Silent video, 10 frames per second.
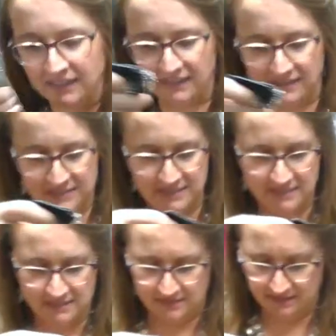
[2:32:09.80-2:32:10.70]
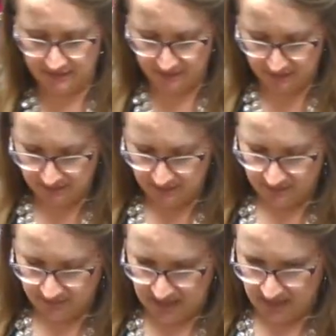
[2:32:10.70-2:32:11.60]
And this is
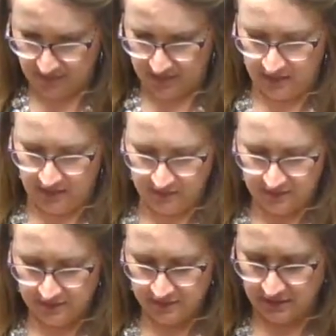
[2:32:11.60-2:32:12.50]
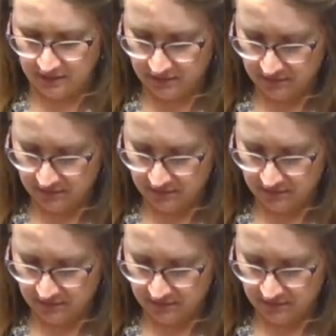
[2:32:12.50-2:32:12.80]
medium, I think. Let's see.